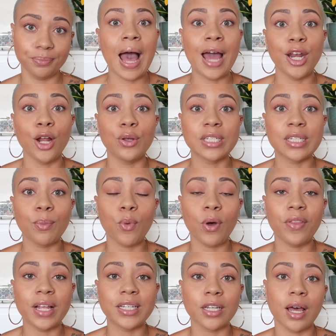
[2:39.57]
I know
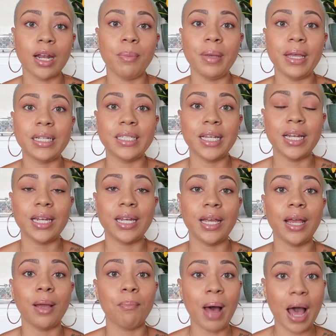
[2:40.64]
someone that's gonna be
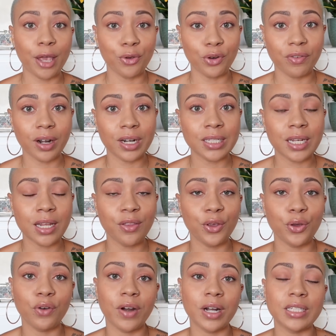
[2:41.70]
attending my university, the
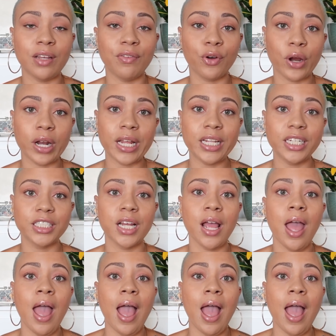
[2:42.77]
University of Greenwich,